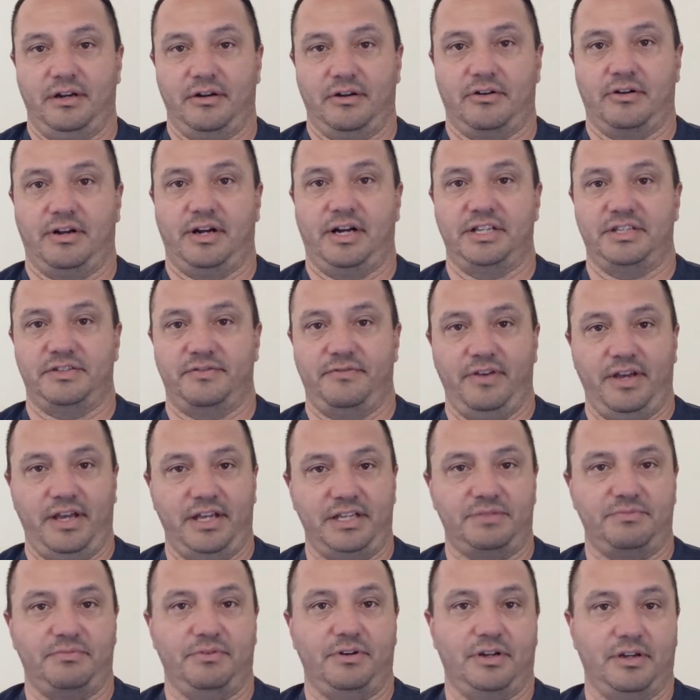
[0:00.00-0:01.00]
across
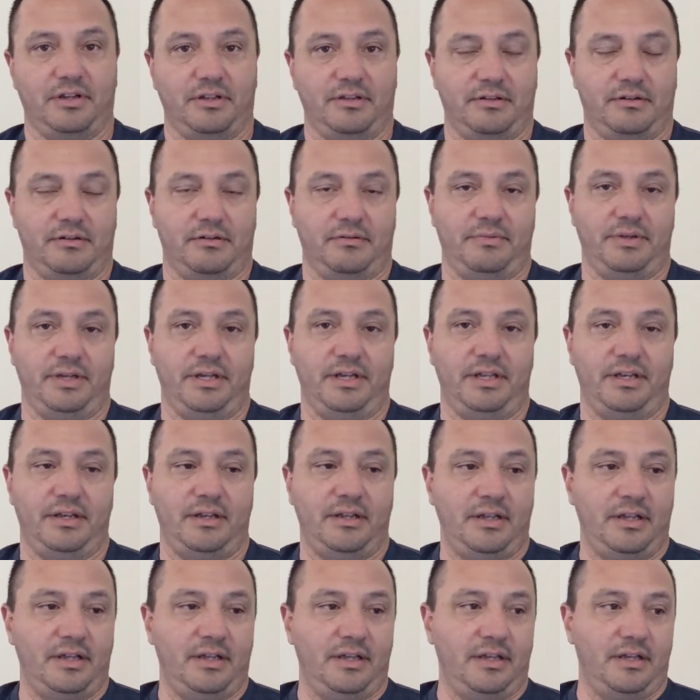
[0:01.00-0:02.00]
Facebook a little bit,
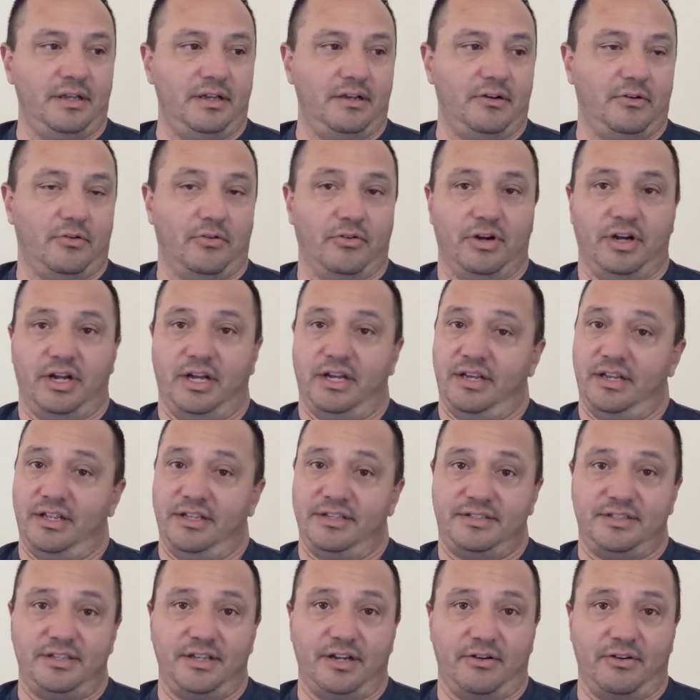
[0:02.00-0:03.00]
or on
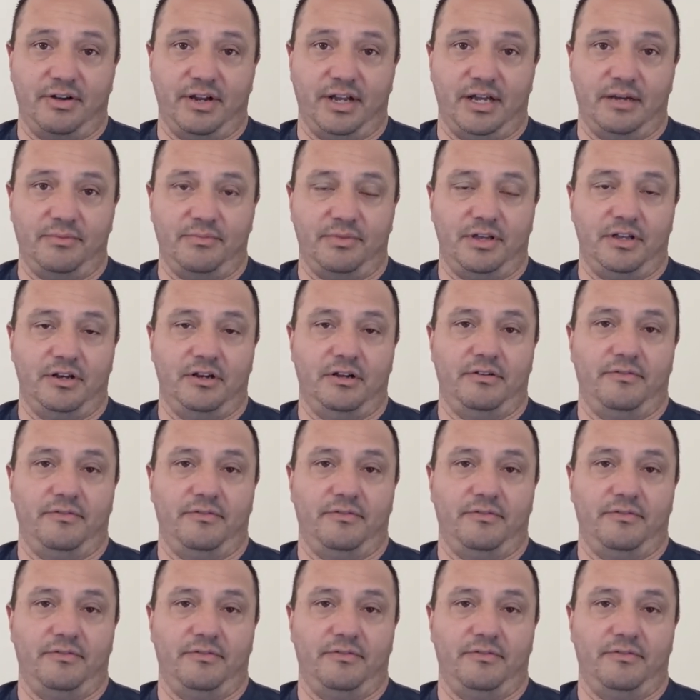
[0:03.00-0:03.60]
Instagram.